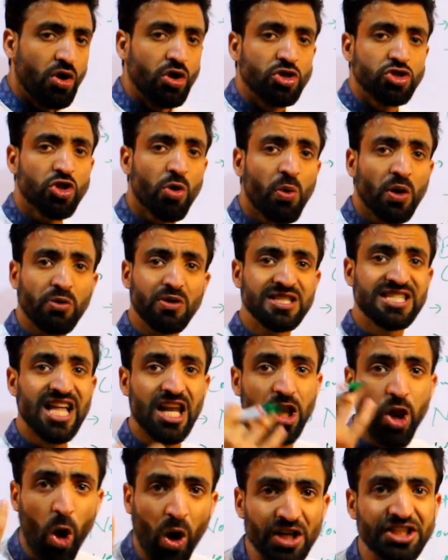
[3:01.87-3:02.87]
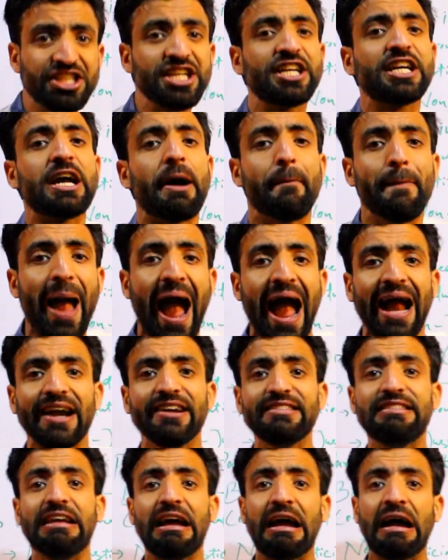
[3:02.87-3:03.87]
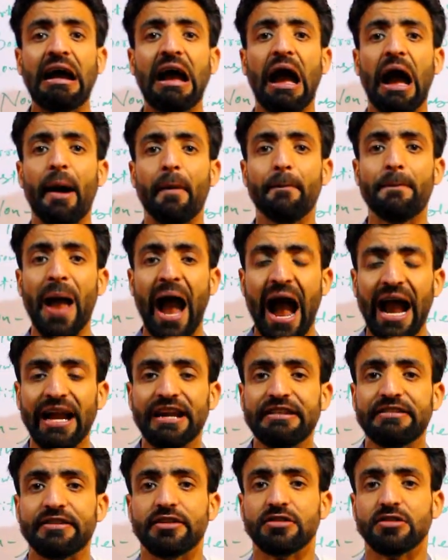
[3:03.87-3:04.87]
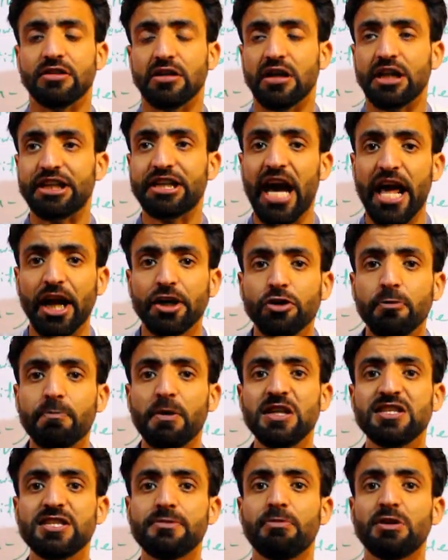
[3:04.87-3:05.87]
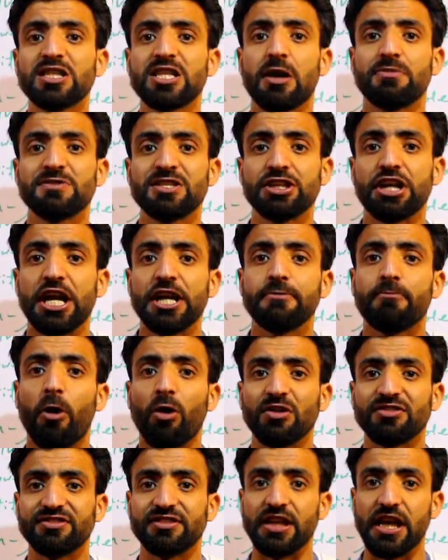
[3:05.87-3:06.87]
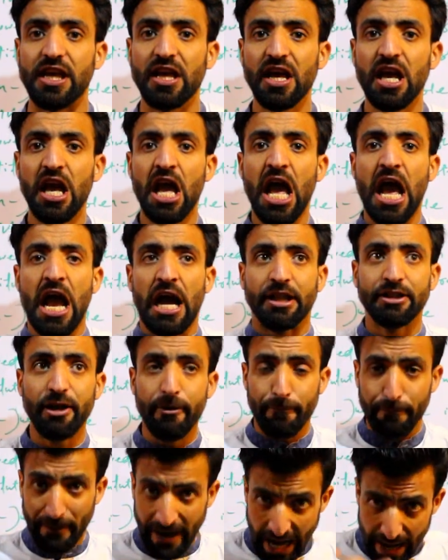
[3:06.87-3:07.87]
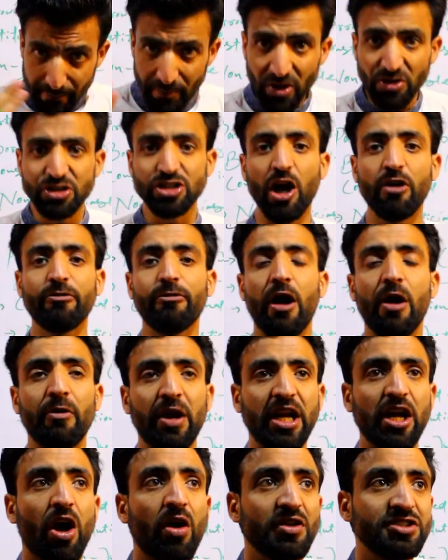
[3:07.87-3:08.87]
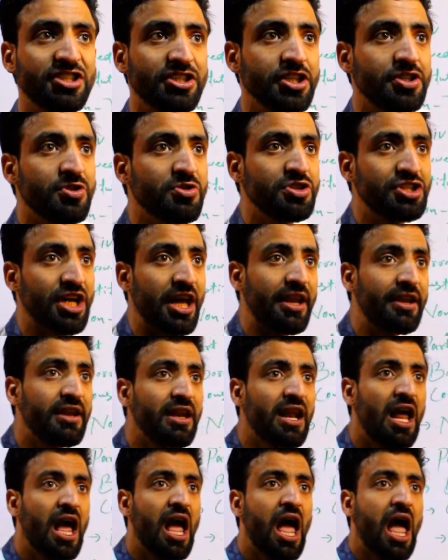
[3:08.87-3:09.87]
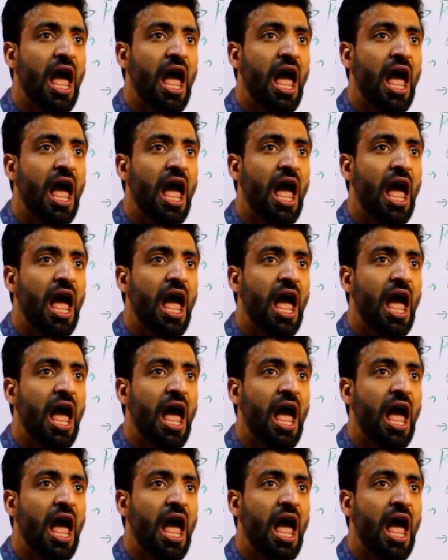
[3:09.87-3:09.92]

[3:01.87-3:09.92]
So what was the logic behind directive principles of state policy? The framers of our constitution